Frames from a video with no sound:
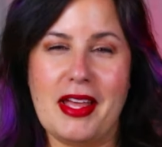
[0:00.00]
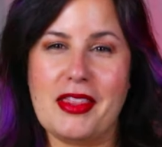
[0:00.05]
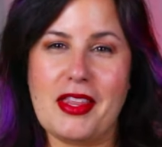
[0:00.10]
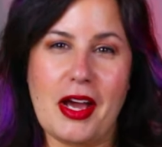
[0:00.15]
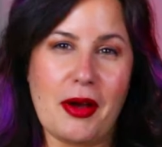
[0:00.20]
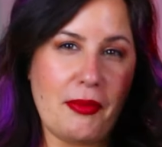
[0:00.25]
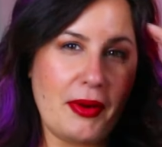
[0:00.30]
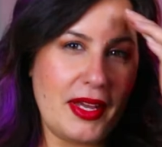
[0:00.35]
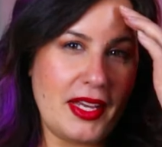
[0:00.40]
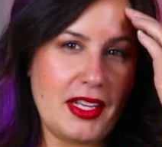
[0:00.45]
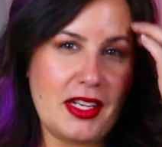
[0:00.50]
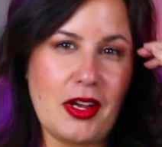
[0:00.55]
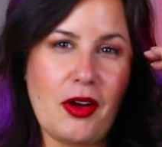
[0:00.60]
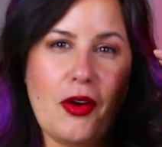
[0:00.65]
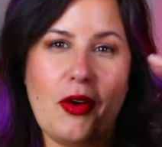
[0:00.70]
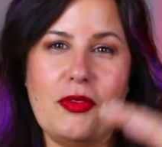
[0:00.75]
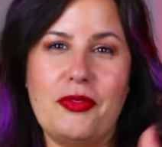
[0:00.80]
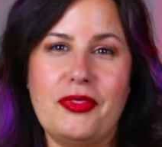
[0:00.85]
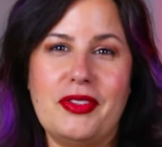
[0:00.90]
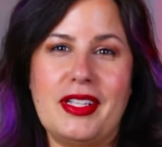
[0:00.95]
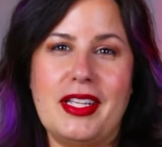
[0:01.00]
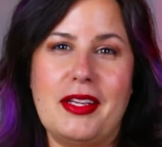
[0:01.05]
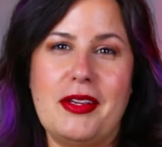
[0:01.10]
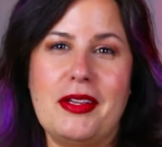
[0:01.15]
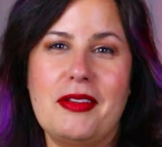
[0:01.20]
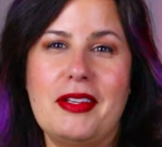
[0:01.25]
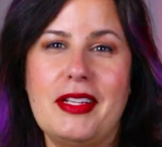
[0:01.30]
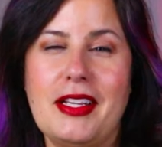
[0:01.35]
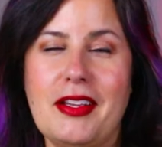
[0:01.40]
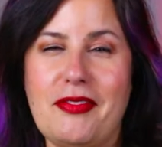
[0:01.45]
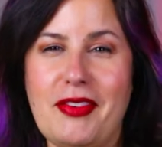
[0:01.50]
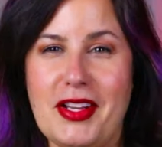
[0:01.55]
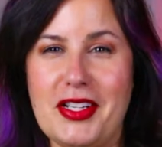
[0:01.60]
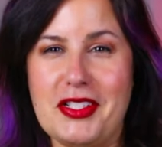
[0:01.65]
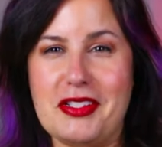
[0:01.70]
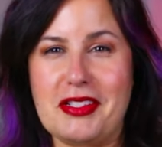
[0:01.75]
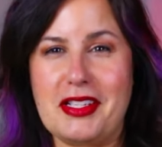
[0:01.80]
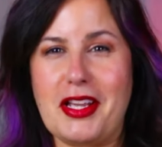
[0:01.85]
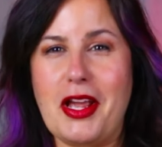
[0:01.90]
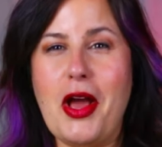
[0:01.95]
That way you know, hopefully,
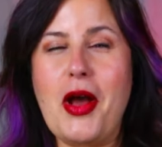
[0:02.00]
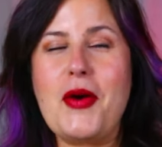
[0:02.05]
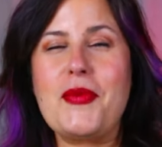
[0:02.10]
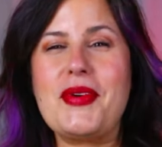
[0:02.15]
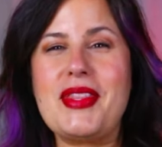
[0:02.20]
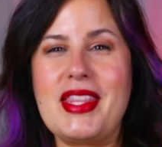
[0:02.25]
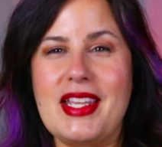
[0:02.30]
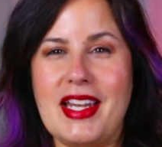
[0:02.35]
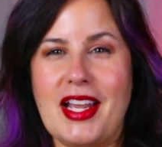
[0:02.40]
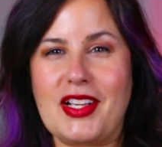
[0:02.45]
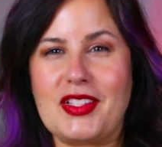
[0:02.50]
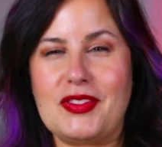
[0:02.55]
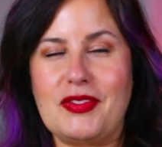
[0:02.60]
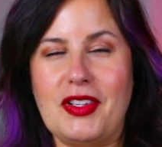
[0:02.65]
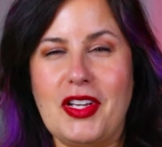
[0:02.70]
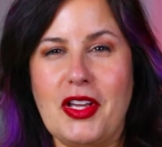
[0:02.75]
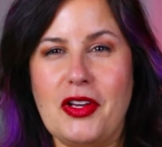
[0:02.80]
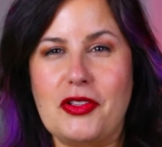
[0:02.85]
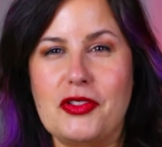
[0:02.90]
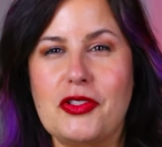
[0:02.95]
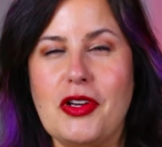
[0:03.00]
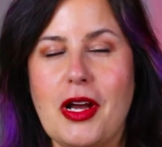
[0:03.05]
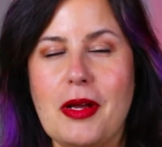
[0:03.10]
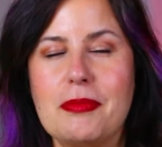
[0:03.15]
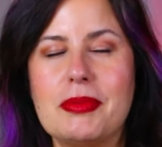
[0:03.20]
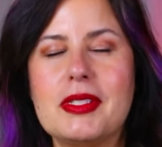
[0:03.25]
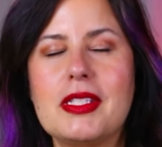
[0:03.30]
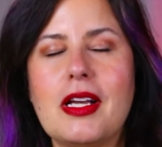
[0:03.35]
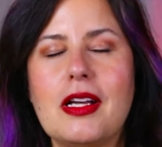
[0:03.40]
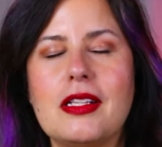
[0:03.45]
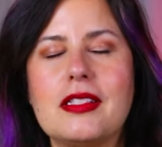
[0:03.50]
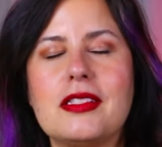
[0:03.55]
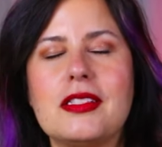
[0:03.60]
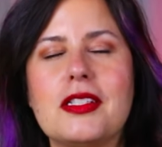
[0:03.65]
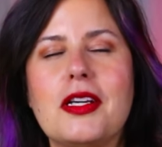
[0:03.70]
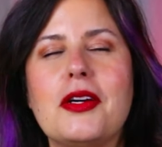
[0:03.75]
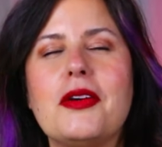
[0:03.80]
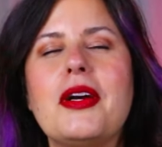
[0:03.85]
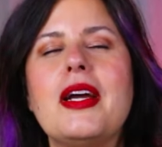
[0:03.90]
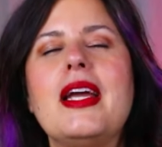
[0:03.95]
eventually, when the next video drops.
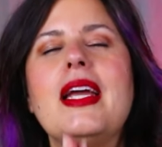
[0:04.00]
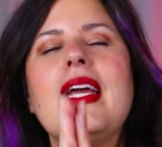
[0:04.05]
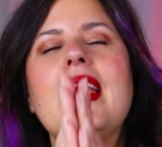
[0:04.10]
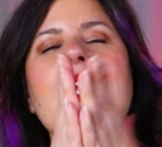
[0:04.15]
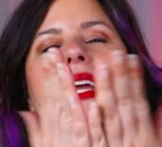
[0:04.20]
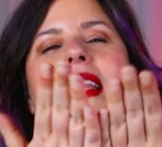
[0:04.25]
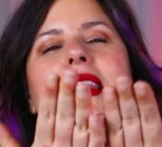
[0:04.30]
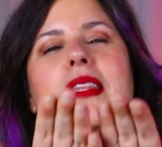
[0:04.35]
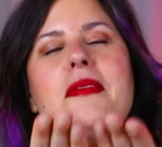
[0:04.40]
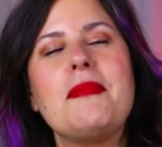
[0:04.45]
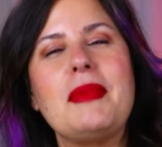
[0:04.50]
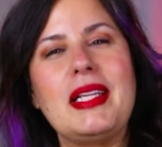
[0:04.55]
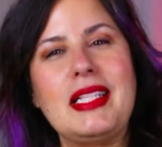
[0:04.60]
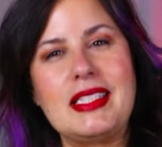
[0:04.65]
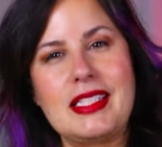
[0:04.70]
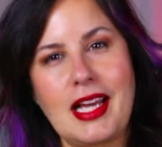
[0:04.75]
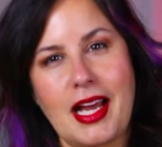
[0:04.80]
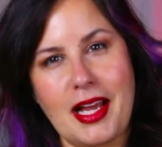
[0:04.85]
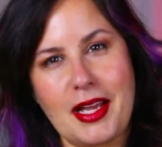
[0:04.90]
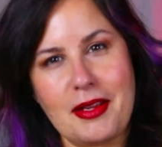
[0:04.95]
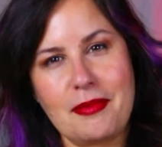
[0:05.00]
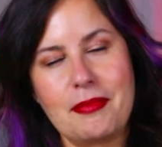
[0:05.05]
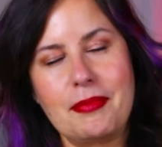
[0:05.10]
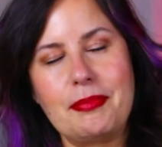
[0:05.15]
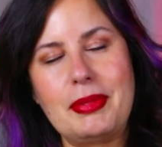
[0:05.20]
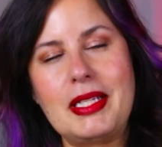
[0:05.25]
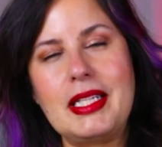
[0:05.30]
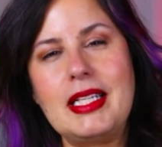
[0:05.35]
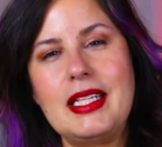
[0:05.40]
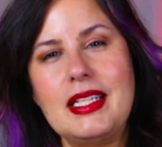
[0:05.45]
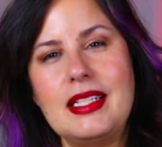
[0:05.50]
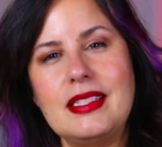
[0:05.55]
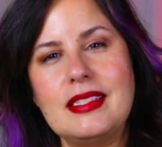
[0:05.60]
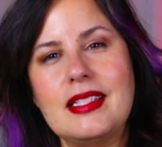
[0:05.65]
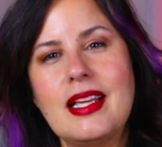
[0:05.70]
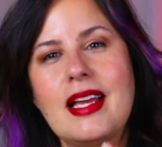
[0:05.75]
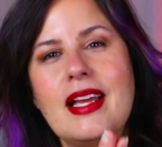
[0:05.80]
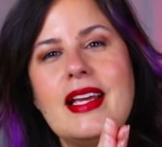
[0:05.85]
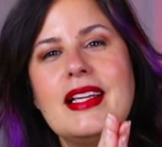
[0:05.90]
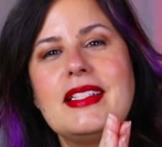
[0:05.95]
Also, in the meantime,
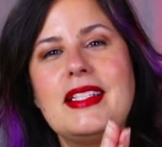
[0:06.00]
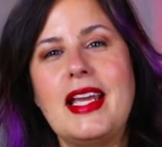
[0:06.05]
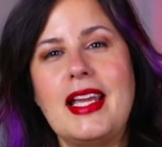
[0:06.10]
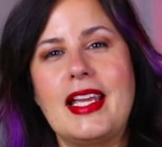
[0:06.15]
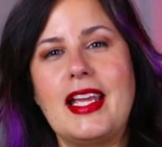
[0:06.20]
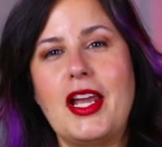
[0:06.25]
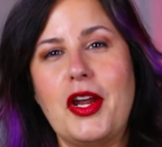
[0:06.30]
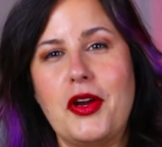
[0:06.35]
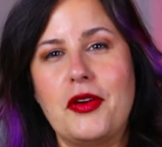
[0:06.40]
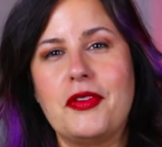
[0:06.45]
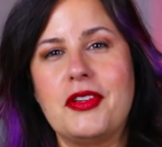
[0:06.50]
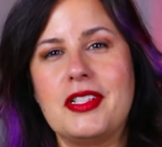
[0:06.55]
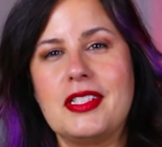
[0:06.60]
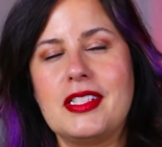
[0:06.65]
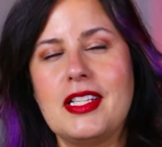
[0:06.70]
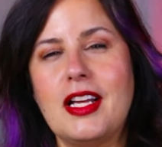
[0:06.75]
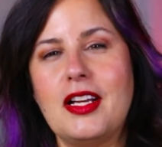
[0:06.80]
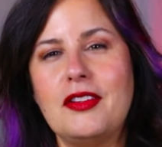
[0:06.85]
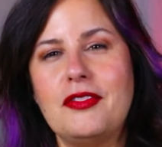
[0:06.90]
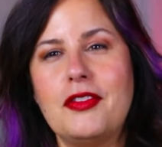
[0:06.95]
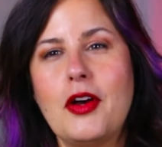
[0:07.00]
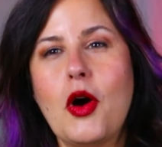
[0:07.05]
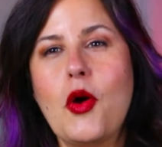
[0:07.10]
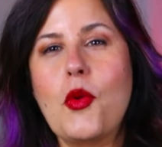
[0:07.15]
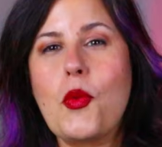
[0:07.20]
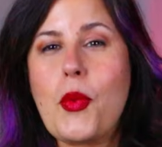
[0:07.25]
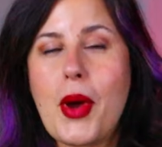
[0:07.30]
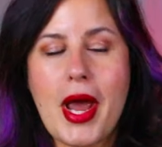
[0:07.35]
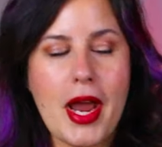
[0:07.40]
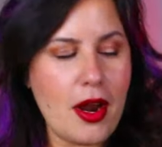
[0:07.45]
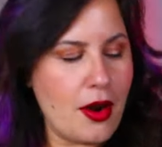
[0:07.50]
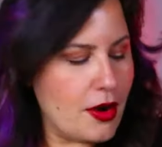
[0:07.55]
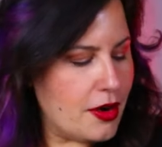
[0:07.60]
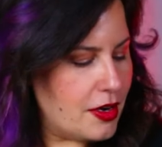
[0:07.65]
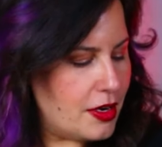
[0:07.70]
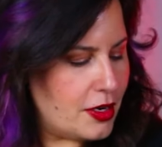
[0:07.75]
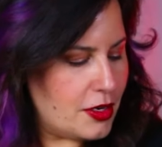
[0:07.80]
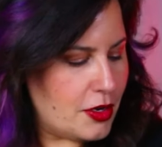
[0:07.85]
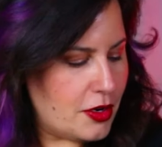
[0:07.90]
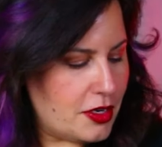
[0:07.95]
please take care of yourself.
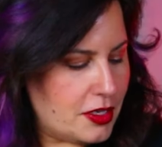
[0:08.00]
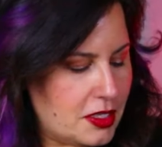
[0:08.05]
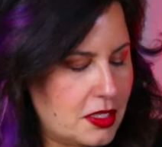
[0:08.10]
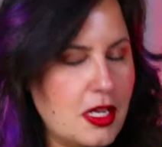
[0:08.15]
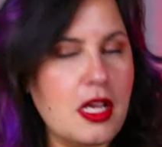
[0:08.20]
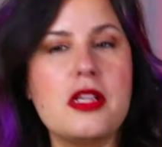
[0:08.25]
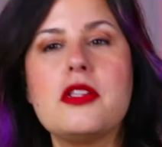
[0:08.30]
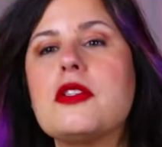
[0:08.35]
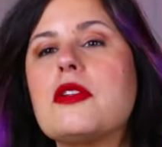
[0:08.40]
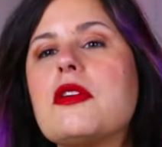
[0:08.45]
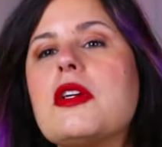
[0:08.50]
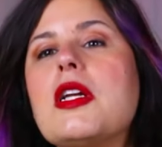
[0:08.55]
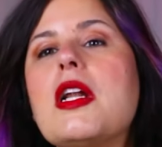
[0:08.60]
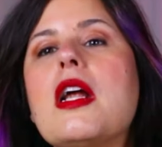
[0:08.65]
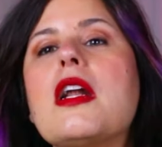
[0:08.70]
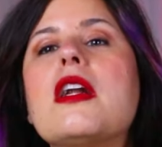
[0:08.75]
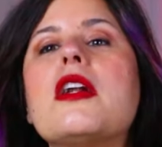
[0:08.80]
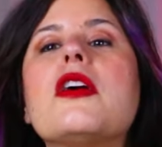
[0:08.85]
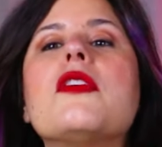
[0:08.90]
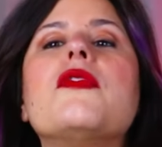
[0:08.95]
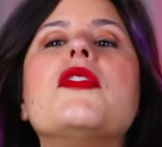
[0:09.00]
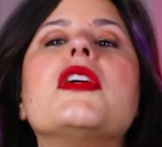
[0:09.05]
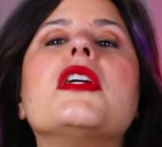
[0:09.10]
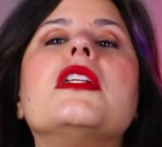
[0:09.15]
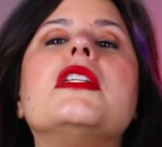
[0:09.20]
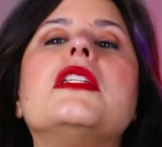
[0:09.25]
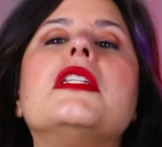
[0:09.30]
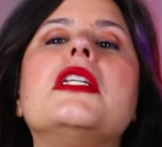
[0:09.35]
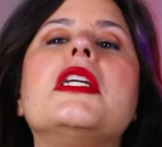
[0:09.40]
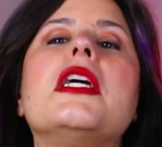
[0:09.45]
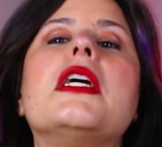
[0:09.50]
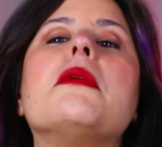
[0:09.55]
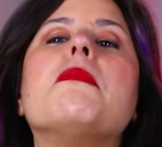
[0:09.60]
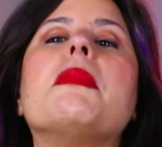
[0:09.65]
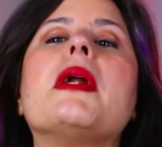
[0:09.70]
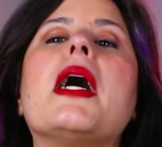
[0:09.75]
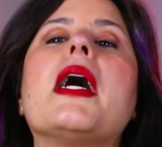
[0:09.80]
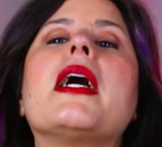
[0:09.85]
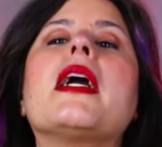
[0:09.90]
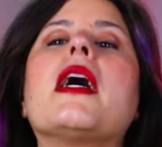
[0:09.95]
Wear your sunscreen. I don't know if you can see it,
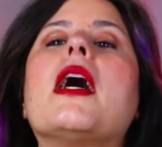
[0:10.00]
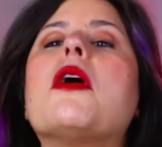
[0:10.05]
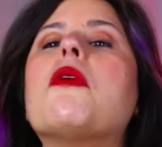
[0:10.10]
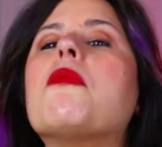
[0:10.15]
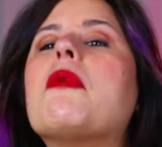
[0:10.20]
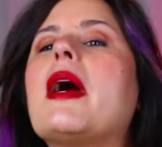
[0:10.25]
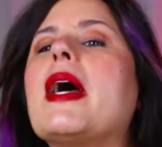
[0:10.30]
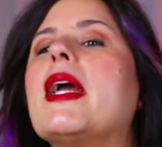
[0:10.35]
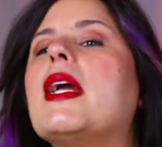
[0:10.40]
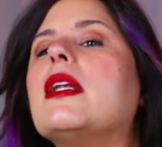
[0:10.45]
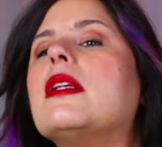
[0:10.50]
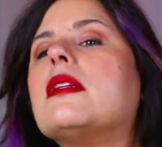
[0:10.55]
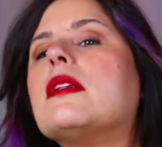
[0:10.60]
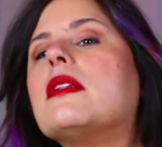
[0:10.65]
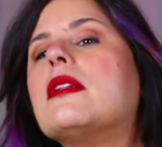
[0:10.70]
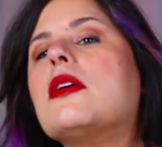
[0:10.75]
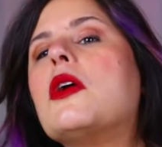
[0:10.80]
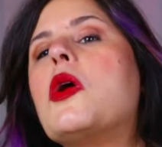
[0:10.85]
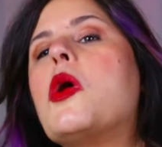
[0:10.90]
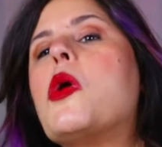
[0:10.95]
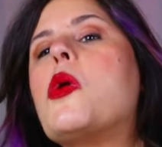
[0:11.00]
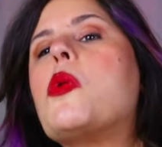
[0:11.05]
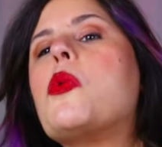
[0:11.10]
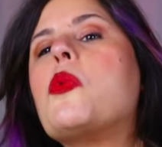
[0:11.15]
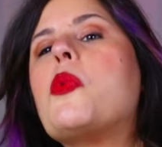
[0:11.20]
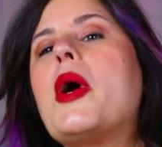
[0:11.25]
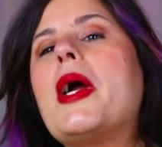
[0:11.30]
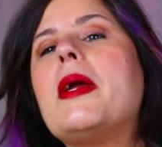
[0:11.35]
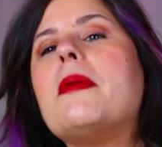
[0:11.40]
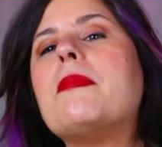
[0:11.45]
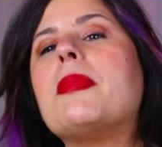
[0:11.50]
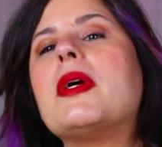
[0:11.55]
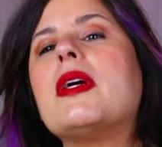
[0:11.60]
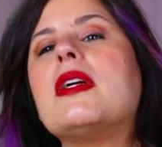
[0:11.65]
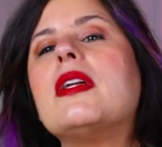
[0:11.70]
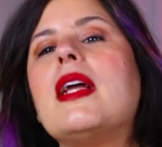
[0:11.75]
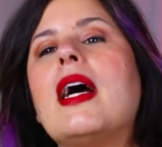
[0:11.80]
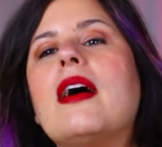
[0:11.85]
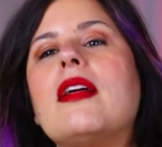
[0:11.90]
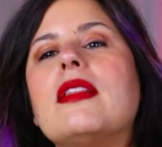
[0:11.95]
but I got right
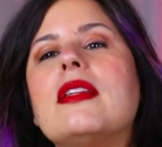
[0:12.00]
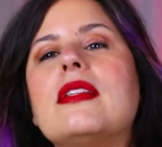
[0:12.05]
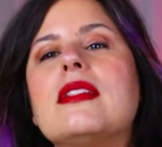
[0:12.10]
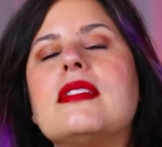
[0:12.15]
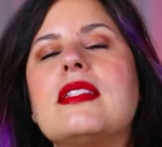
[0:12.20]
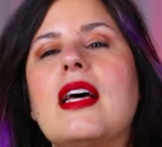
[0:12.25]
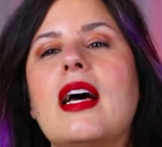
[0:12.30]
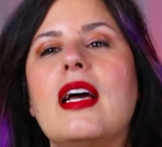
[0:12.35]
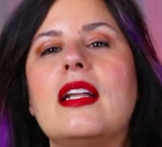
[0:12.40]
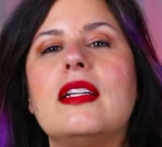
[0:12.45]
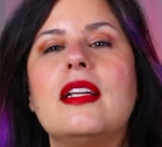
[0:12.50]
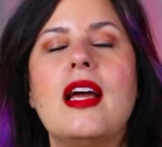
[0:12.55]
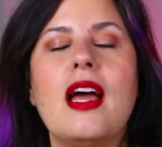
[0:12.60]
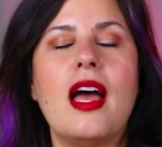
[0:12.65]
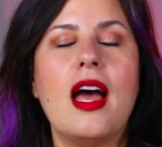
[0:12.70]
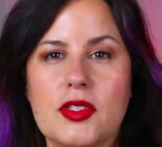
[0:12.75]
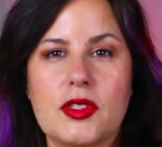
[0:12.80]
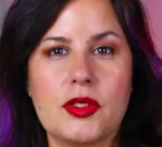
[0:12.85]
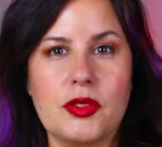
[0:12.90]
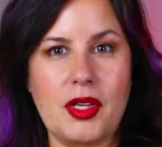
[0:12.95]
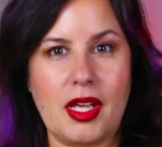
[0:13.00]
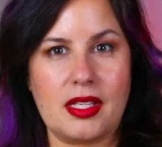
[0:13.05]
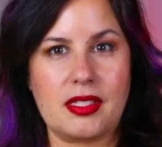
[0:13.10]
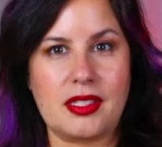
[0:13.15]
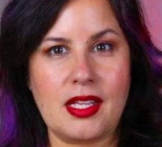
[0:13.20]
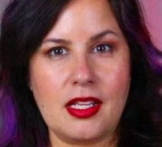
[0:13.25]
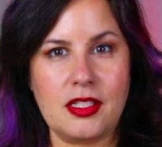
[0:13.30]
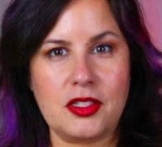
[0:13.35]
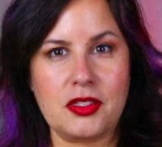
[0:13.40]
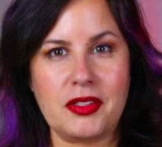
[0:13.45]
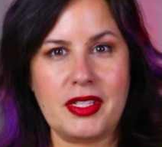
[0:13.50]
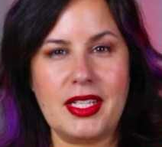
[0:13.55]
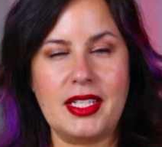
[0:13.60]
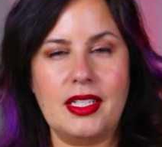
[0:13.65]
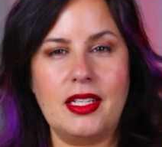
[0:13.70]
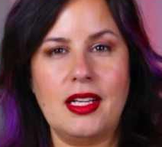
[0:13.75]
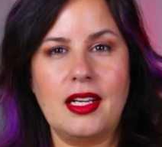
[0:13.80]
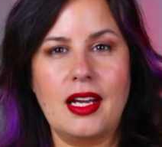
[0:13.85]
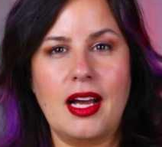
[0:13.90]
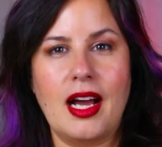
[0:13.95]
burned out in the sun. So yes, sunscreen,